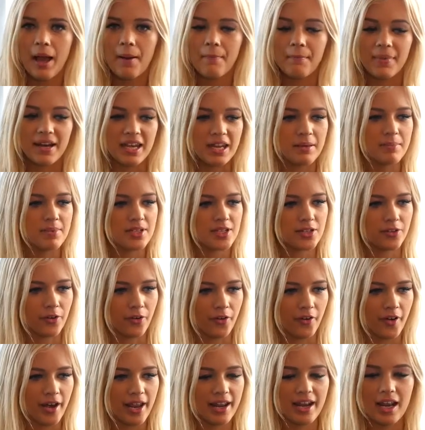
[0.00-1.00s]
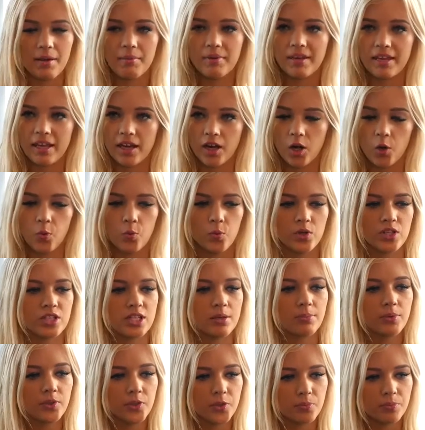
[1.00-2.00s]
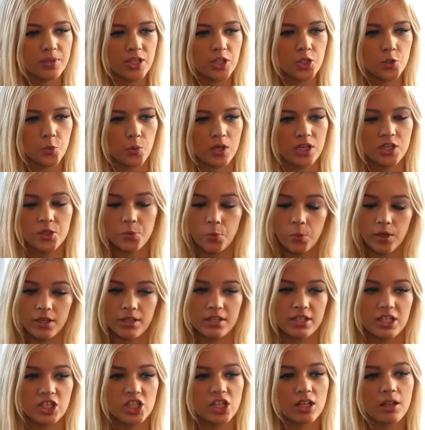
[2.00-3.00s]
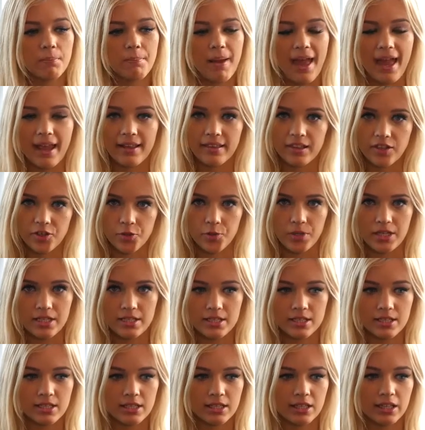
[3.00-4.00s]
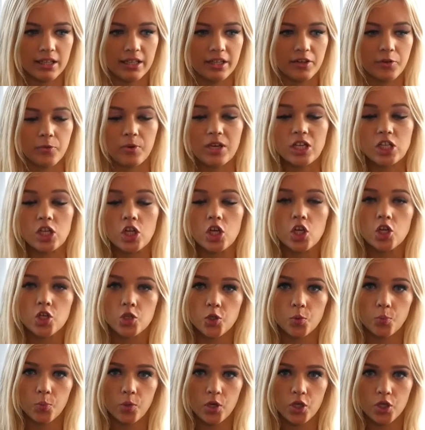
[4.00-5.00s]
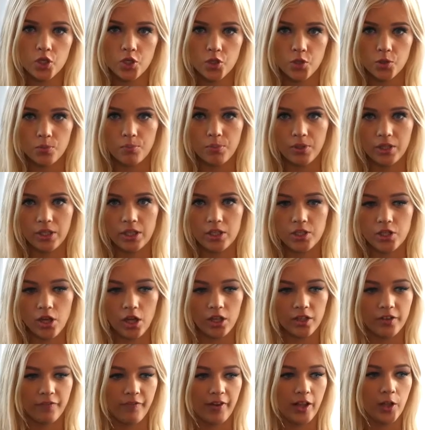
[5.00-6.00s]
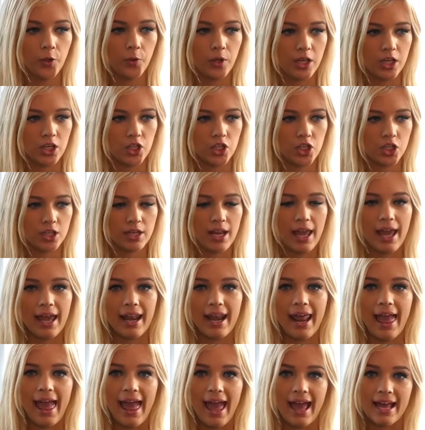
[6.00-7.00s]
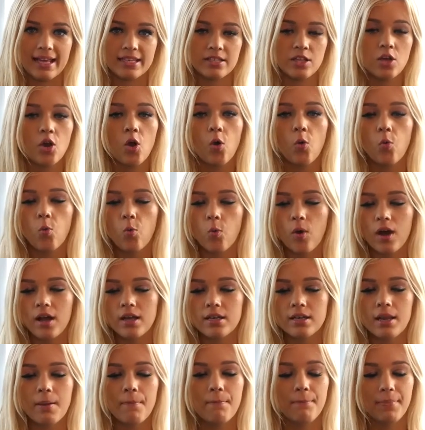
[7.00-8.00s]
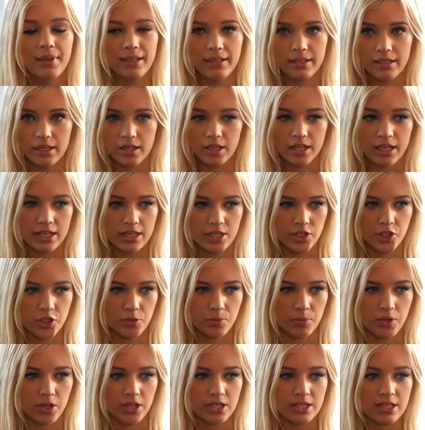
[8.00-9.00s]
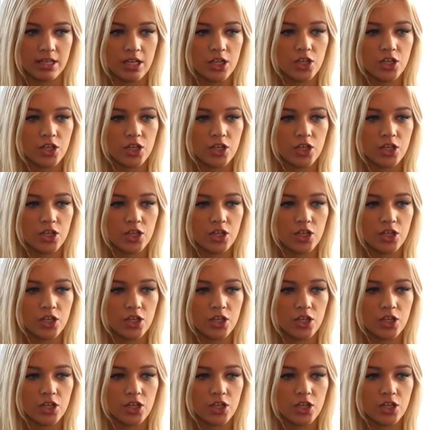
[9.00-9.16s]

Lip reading: My name is Laura and I'm here with WB21 Digital Bank that recently reached $2.2 billion valuation and has 1 million customers.